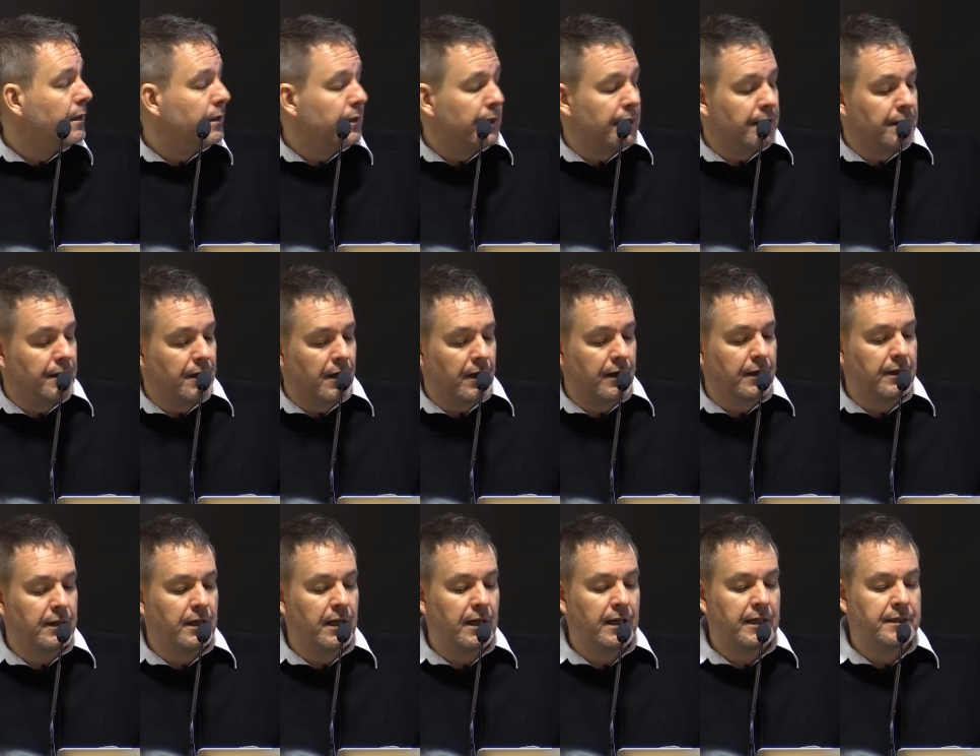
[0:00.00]
in
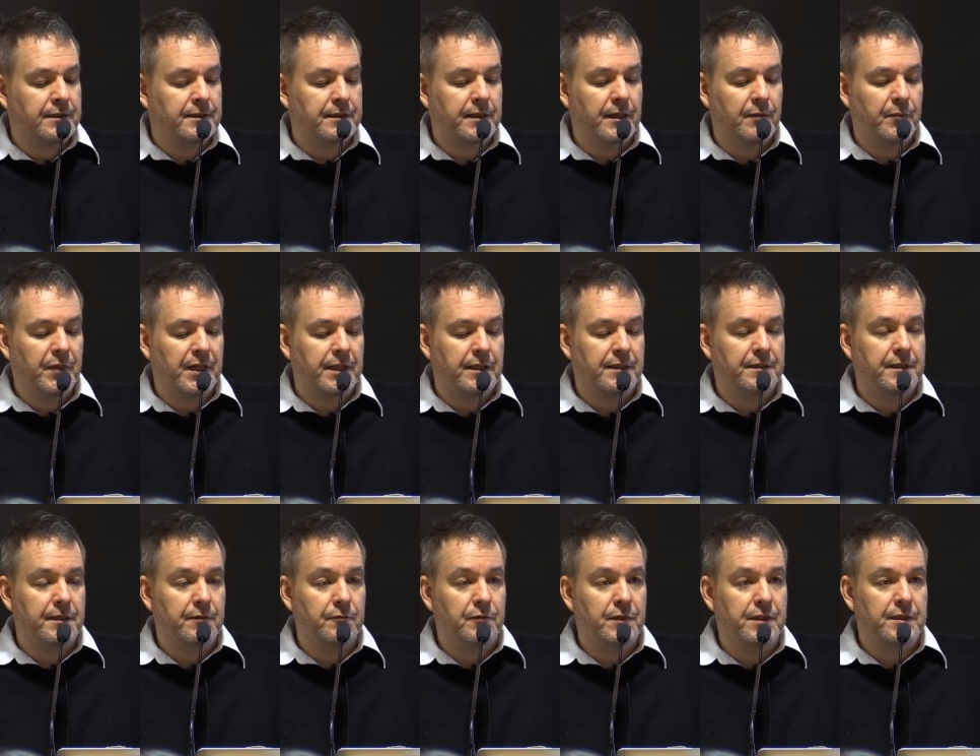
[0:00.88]
dotted lines there,
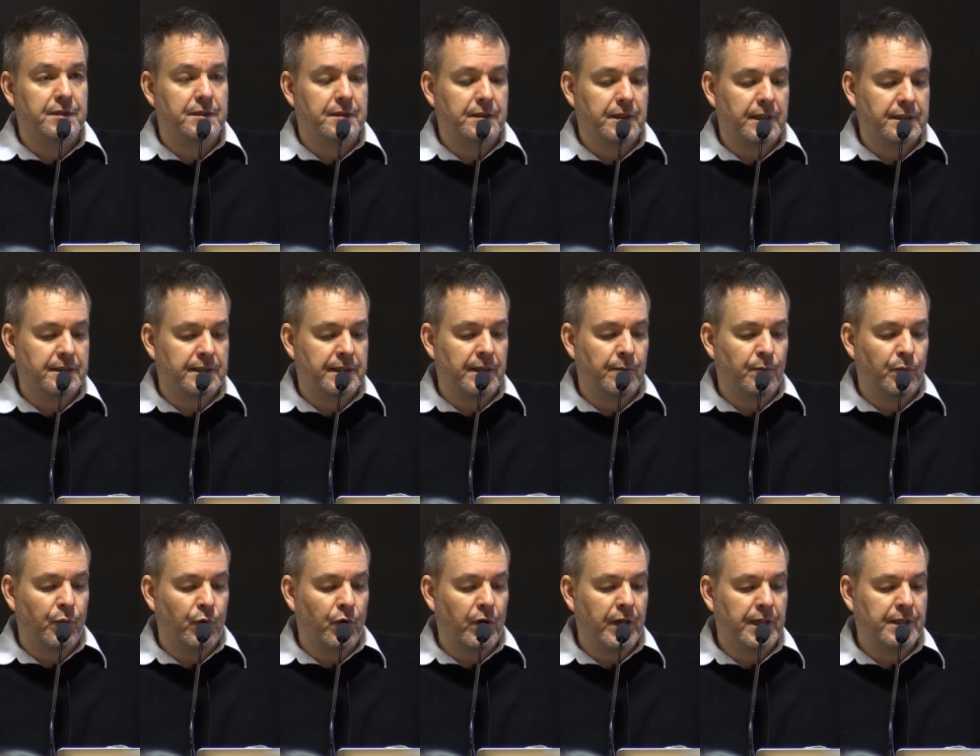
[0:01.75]
because it was at some
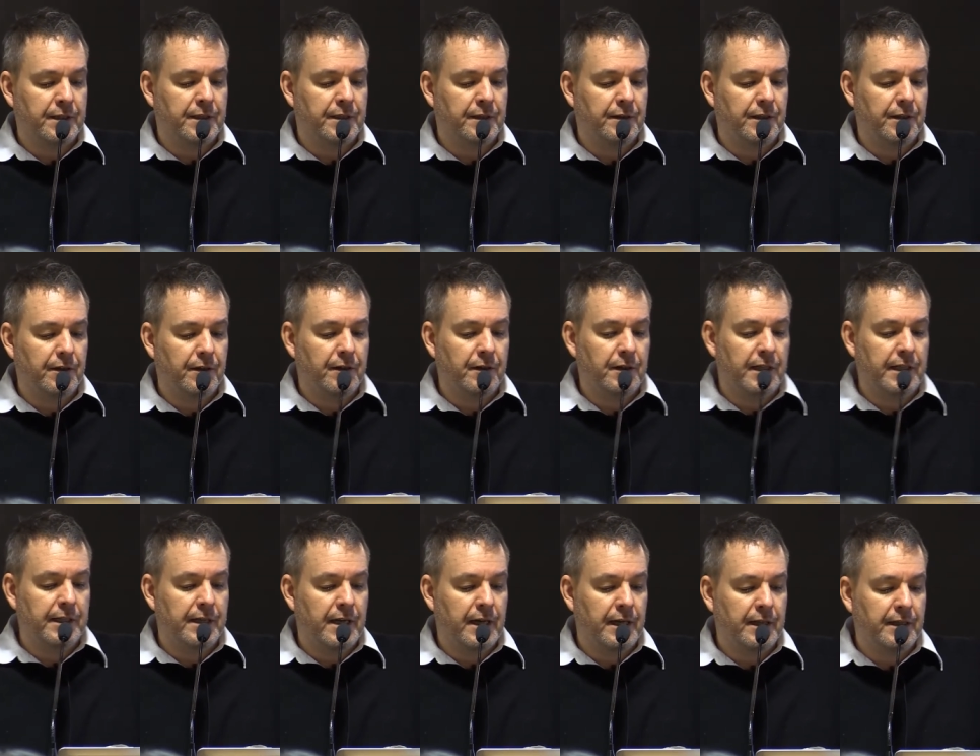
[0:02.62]
point in the
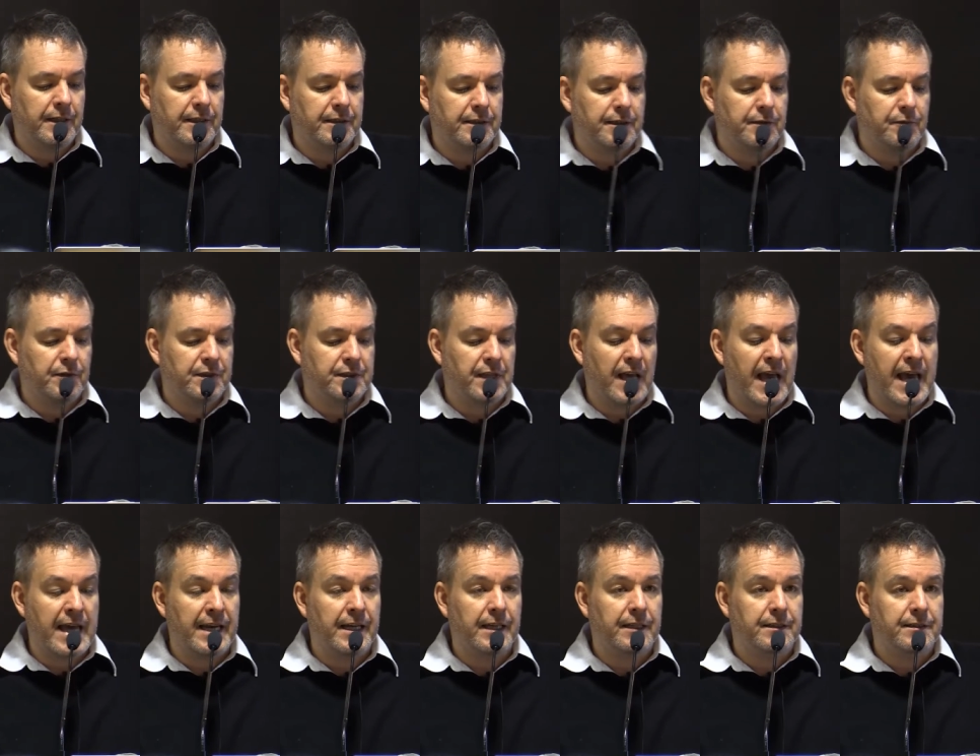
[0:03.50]
early 90s, it was
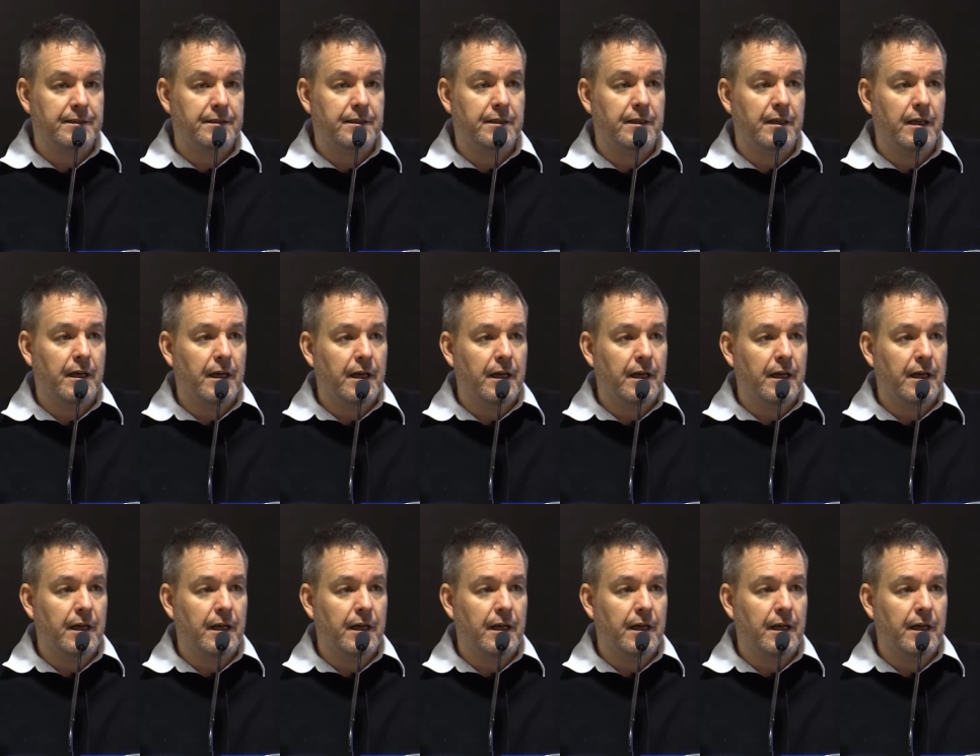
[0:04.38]
annexed